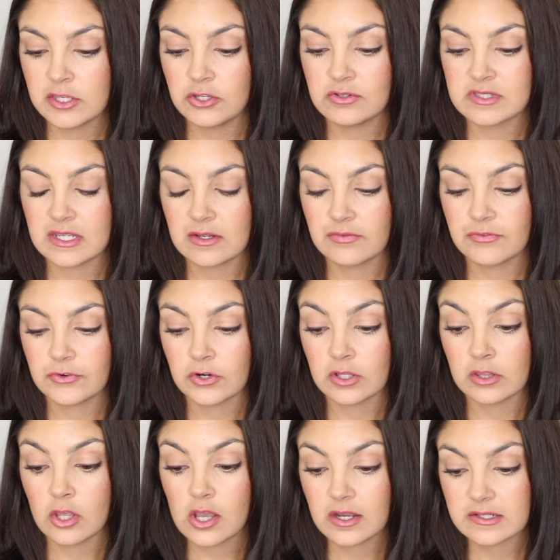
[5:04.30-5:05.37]
been using for
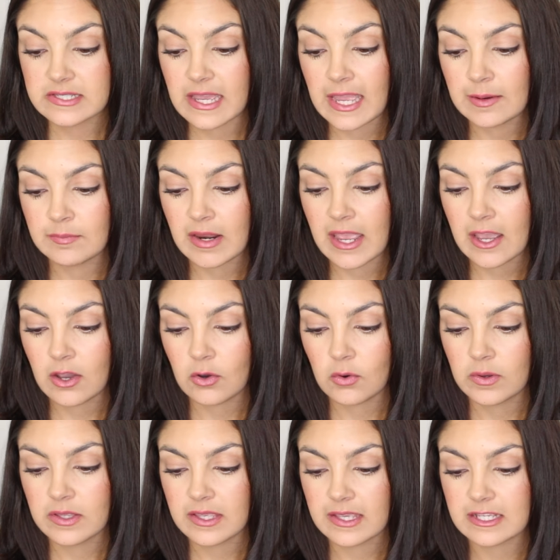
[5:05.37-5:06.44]
a long time
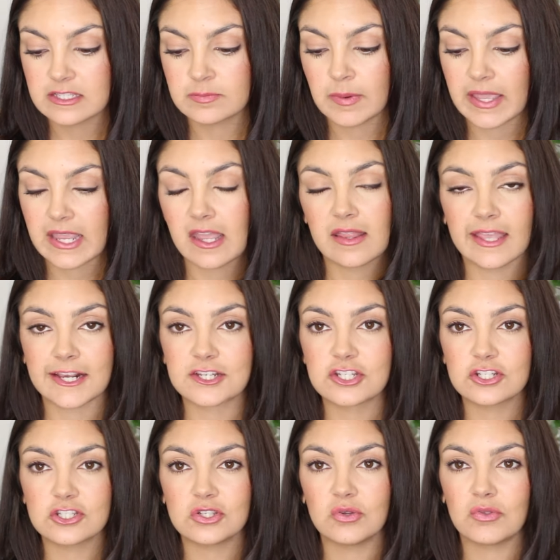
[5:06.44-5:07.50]
now is by
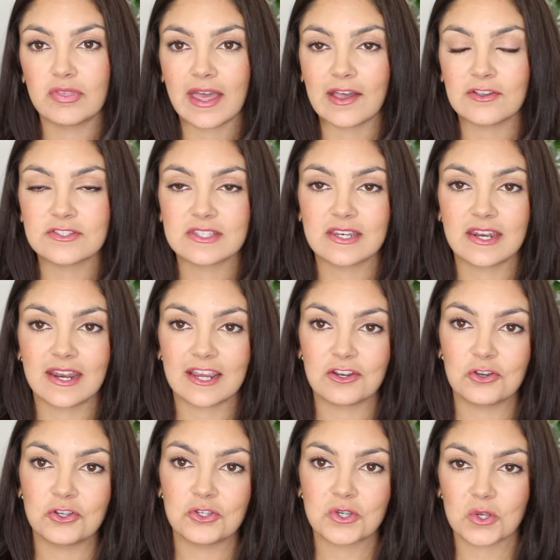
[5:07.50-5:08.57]
Collection 2000 and I
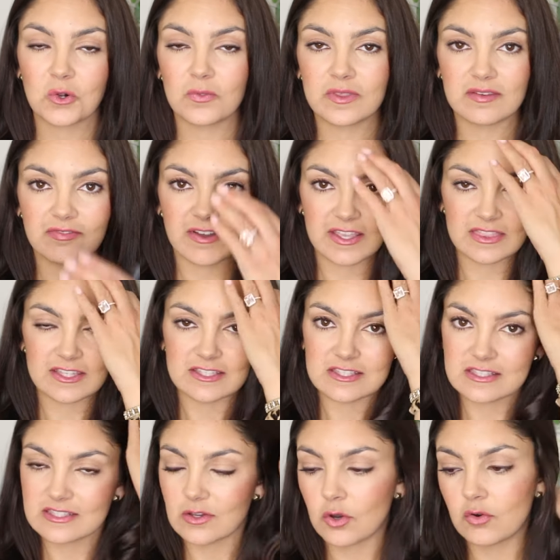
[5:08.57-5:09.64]
know you can only find
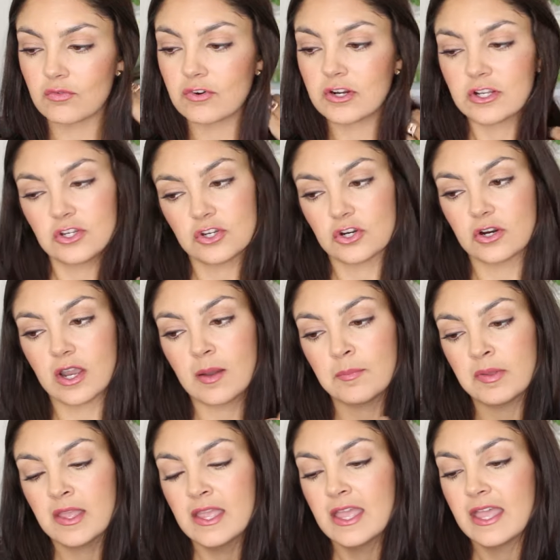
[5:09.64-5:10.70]
this over in
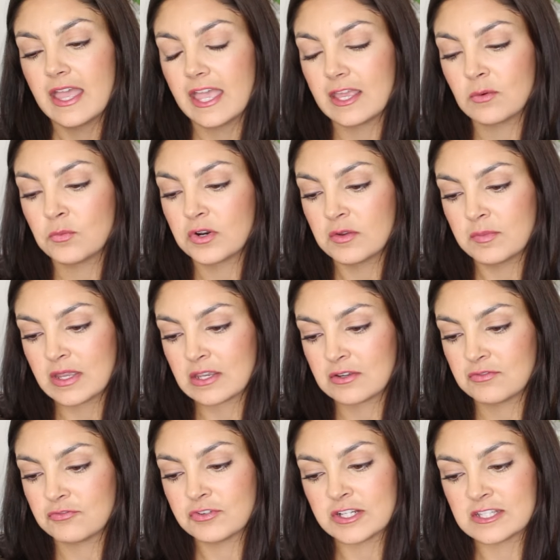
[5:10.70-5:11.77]
Europe and one of my
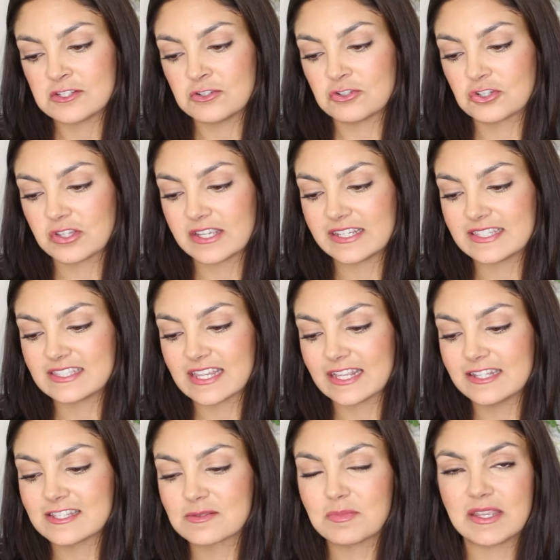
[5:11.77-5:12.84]
good friends usually
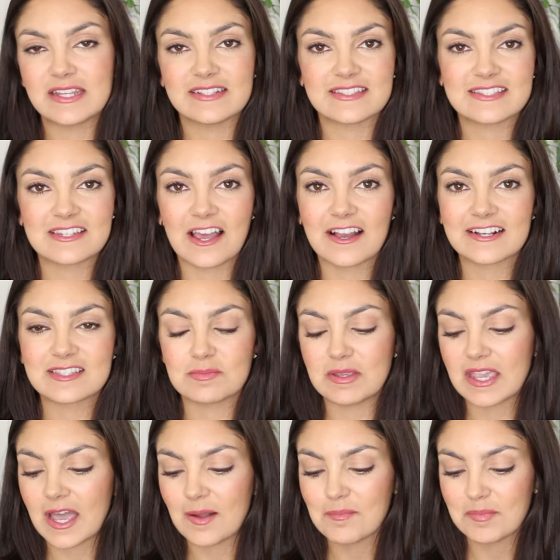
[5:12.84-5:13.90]
sends me and stocks
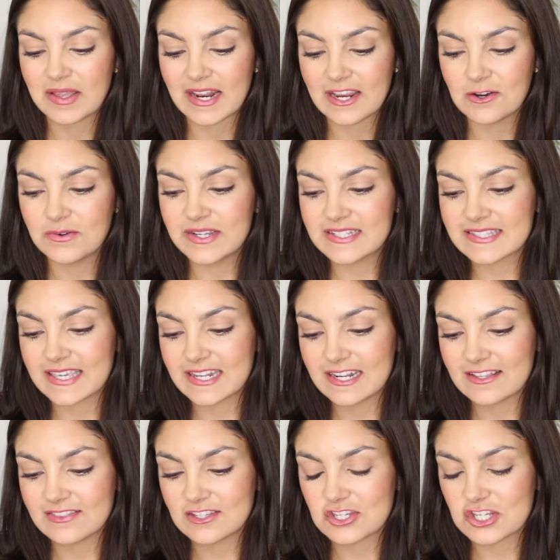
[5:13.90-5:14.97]
me up but I always get
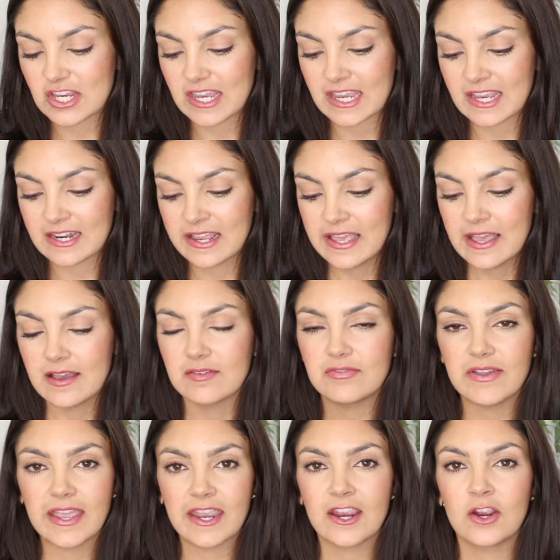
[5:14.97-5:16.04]
it in the shade
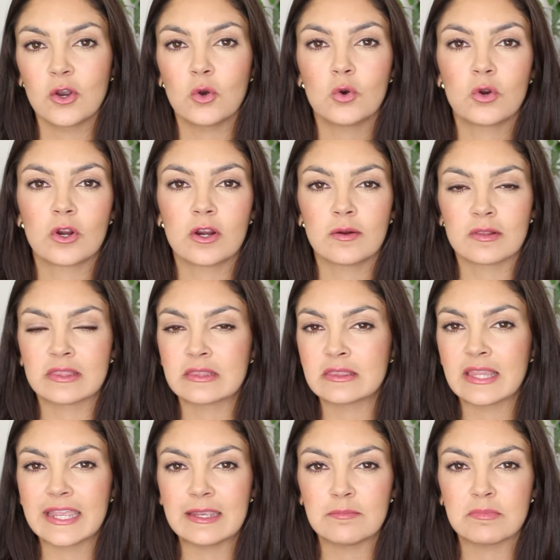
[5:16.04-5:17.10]
fair or
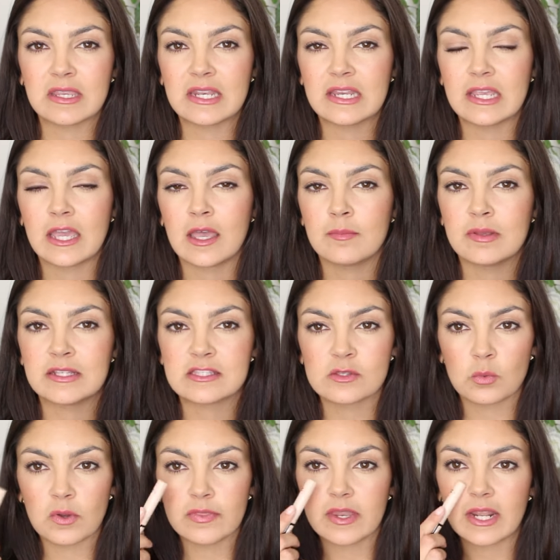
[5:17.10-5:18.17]
light medium. It's
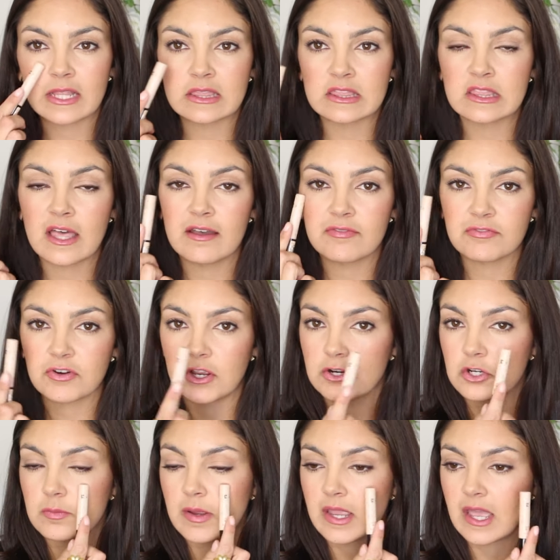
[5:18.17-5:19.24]
the one that I love for
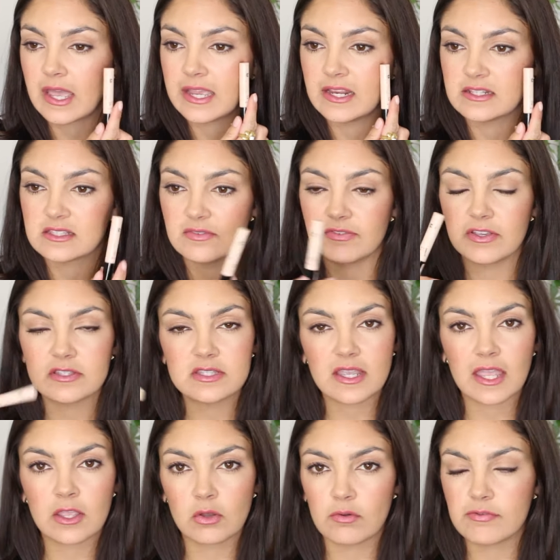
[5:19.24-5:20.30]
under my eyes. It feels
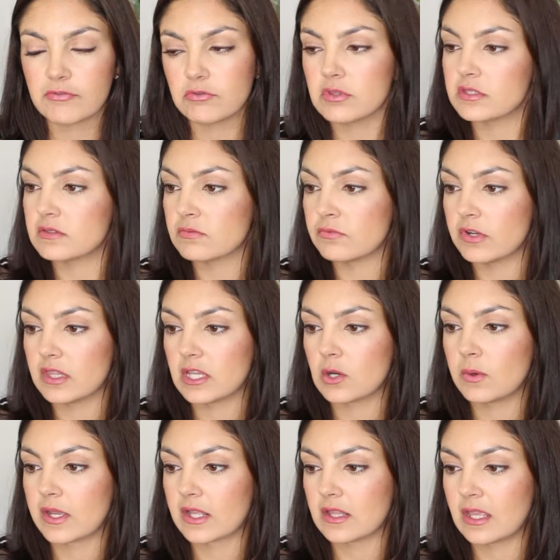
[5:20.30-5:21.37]
like I go through this really
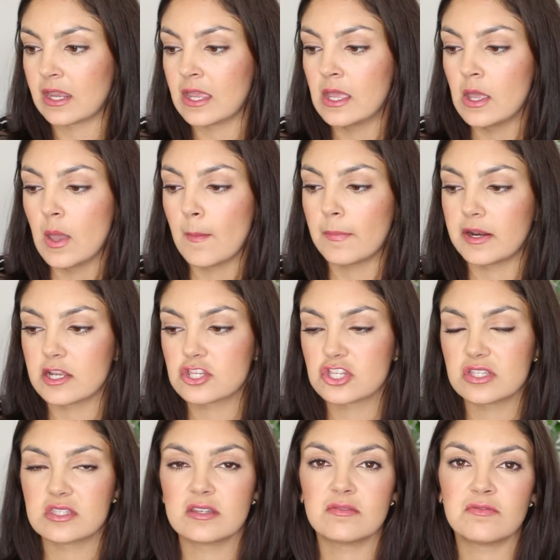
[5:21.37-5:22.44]
quickly but it's
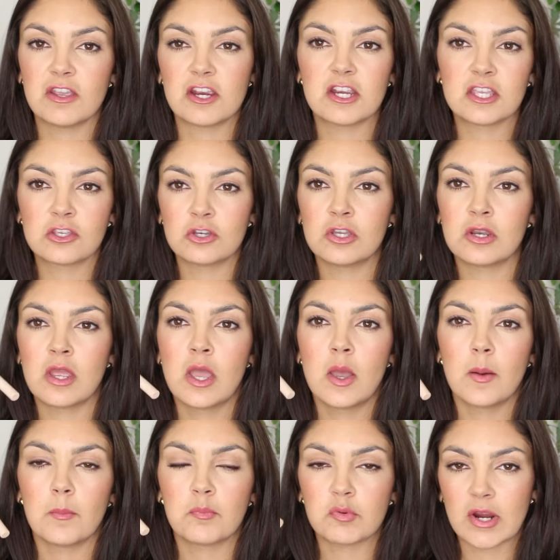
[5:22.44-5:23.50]
just a very good
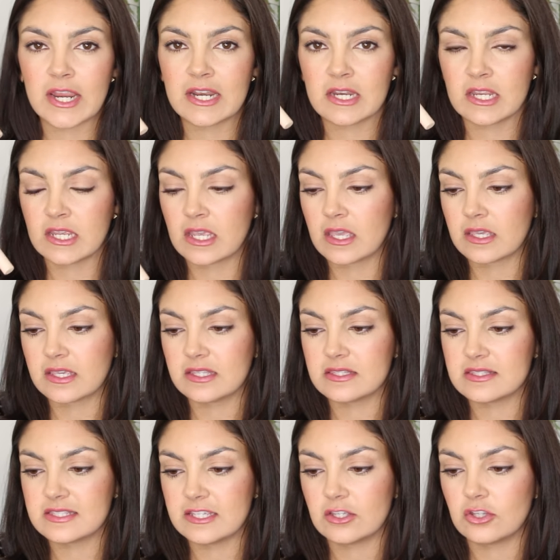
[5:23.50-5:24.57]
brightening
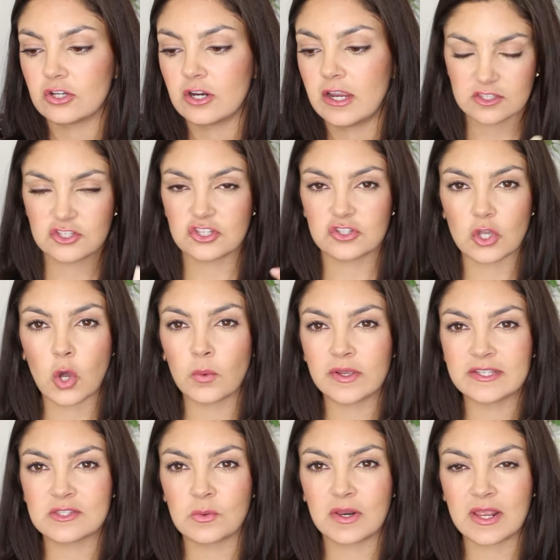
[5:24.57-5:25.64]
concealer. This is just
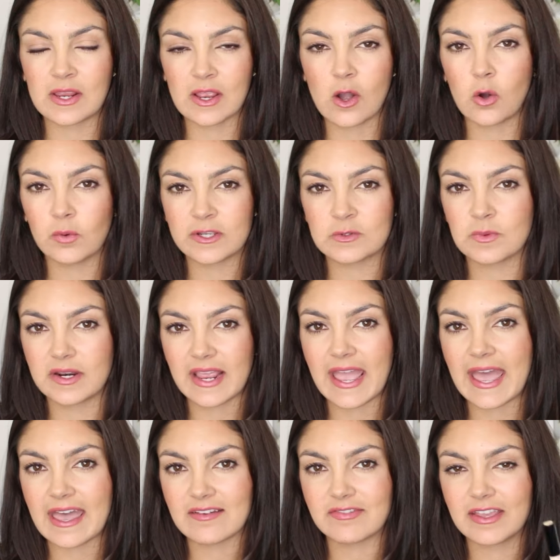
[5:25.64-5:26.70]
always the one I always want to
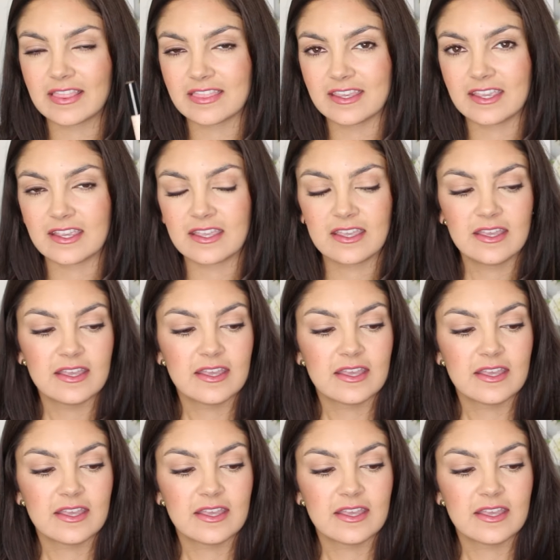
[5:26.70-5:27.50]
have. I think